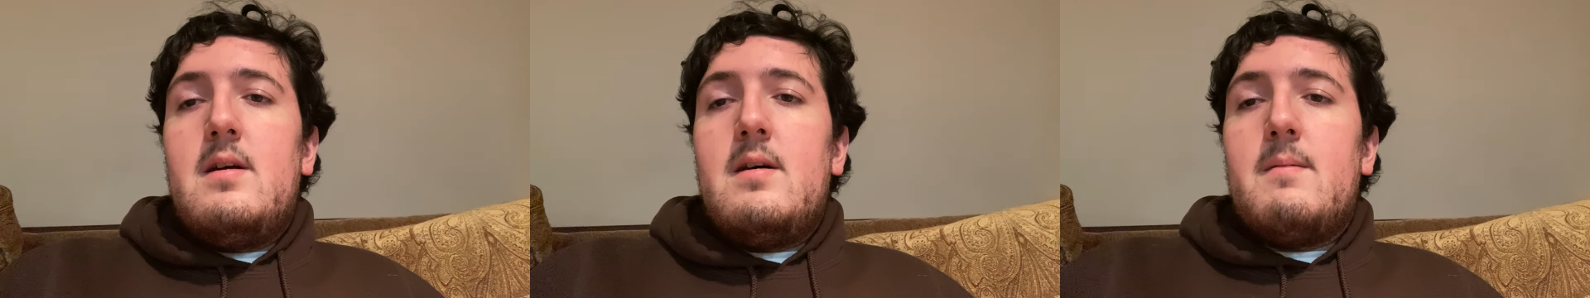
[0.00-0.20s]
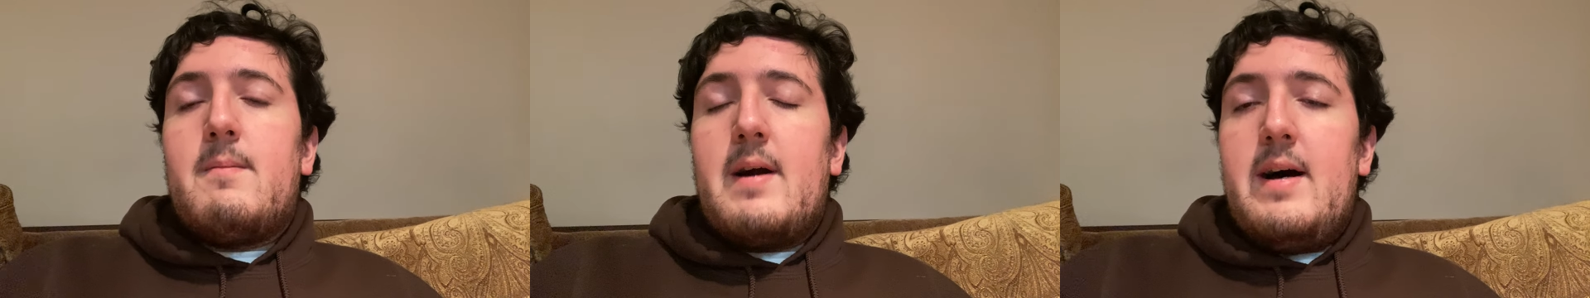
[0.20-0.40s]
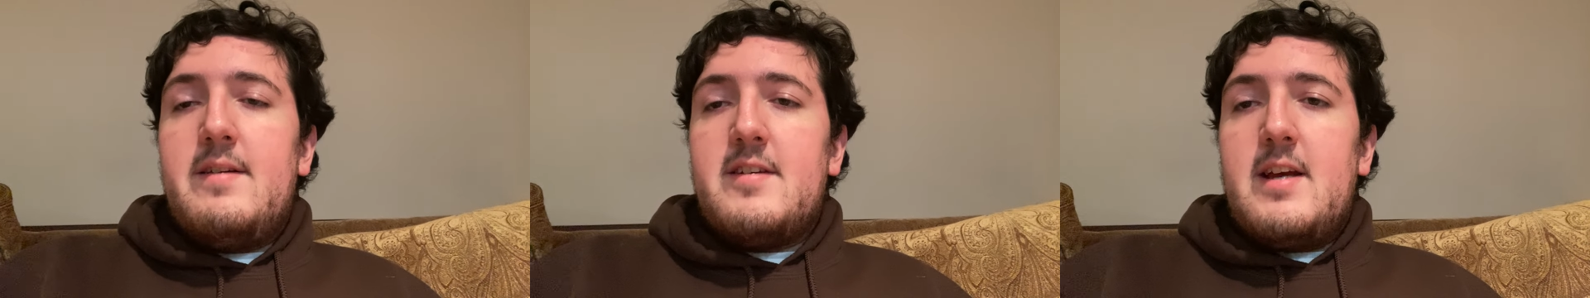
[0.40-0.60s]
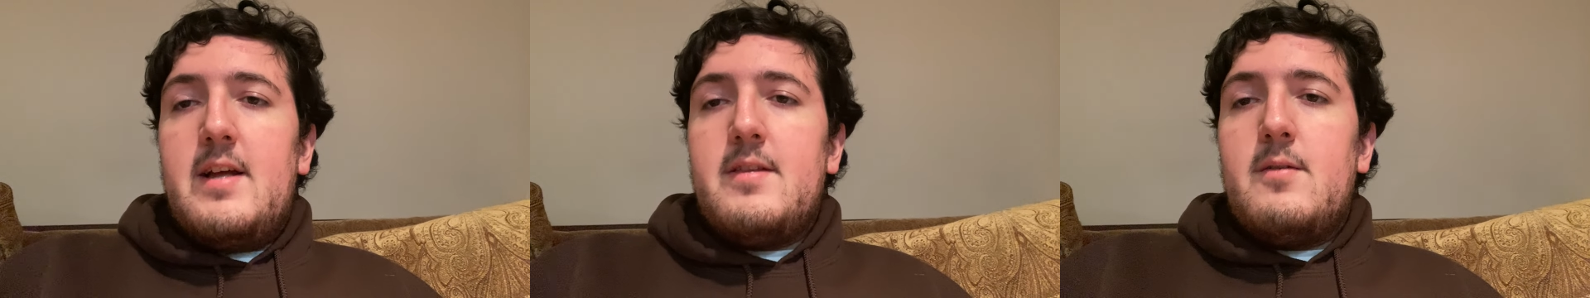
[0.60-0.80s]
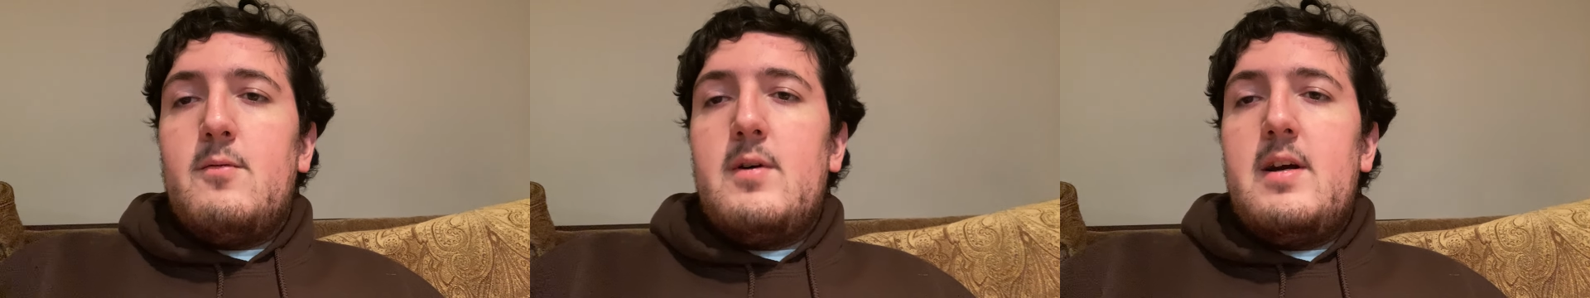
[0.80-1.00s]
Browns
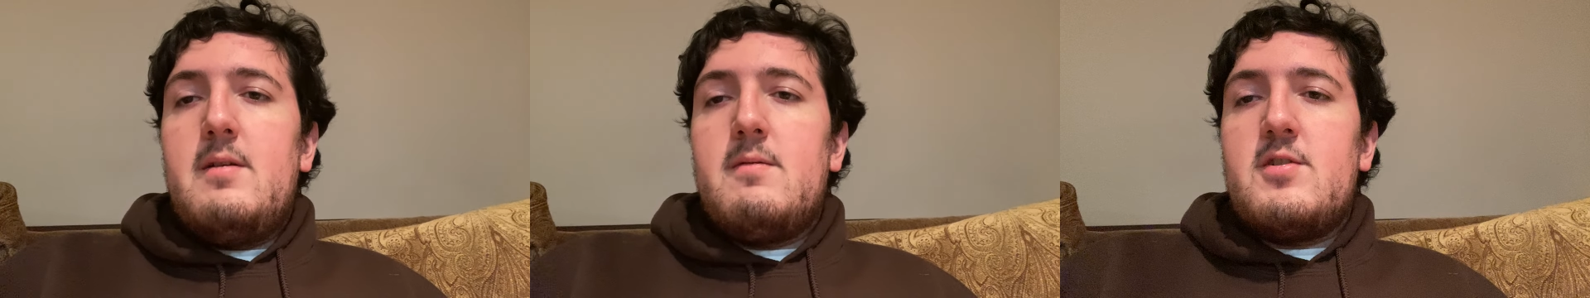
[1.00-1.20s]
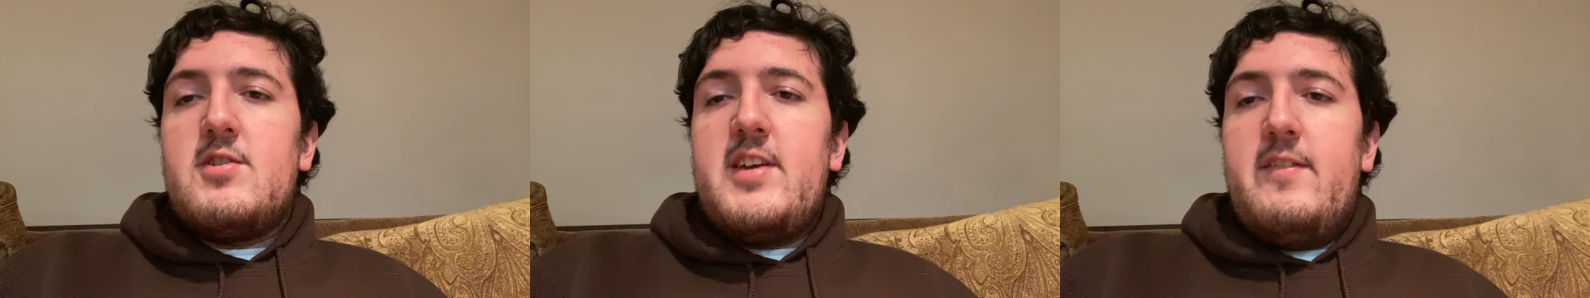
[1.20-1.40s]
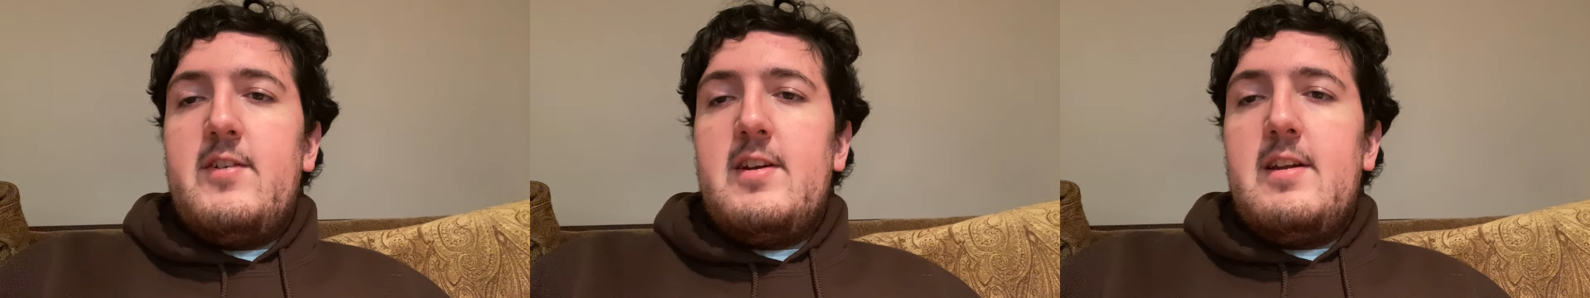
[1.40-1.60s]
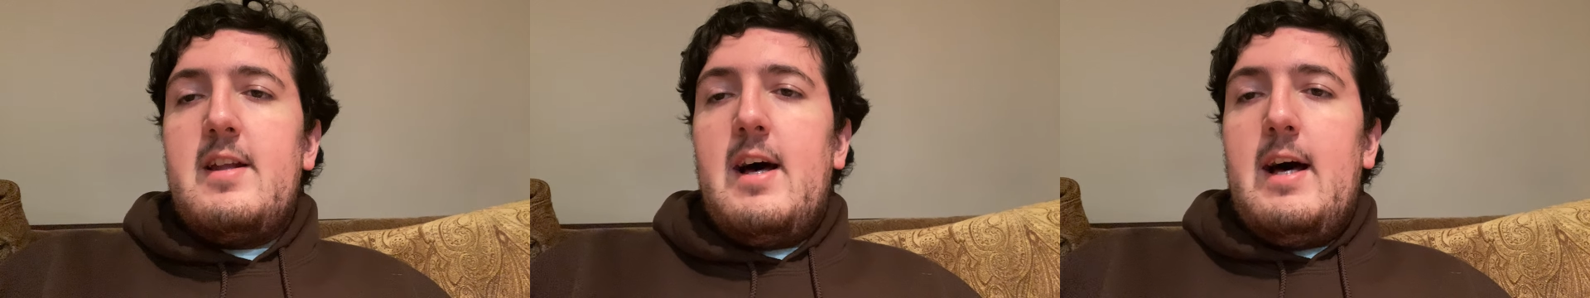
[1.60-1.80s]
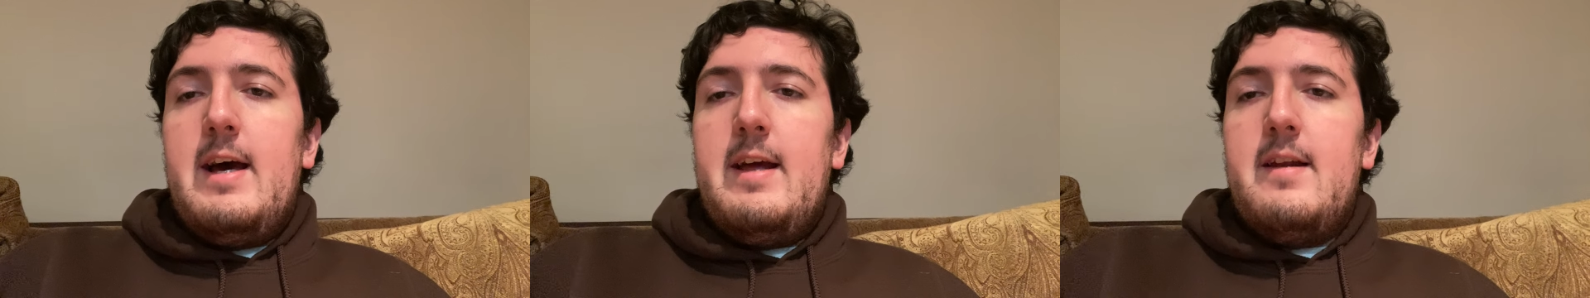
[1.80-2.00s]
got the win. We're 7 and
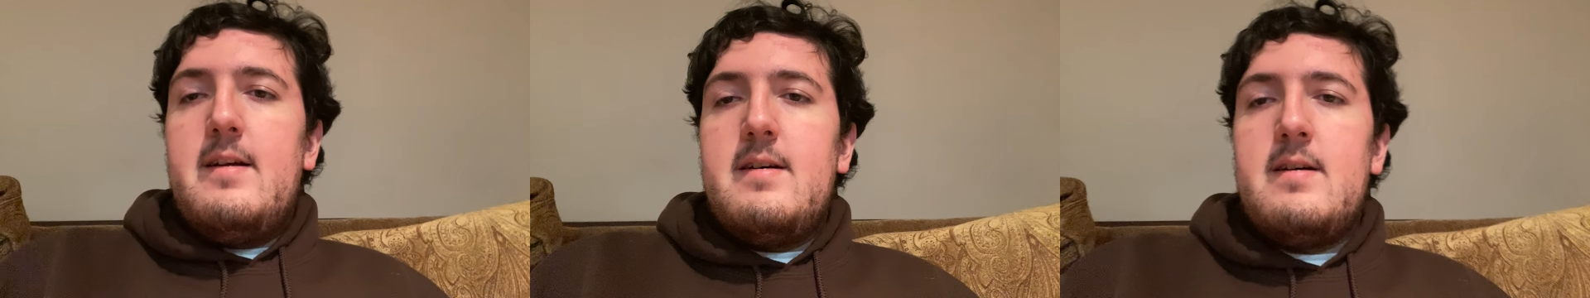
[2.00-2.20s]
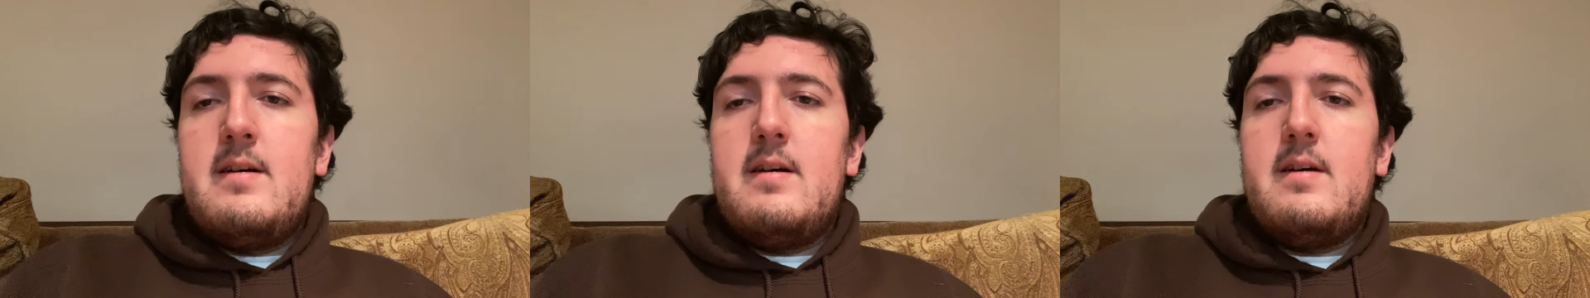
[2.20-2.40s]
9.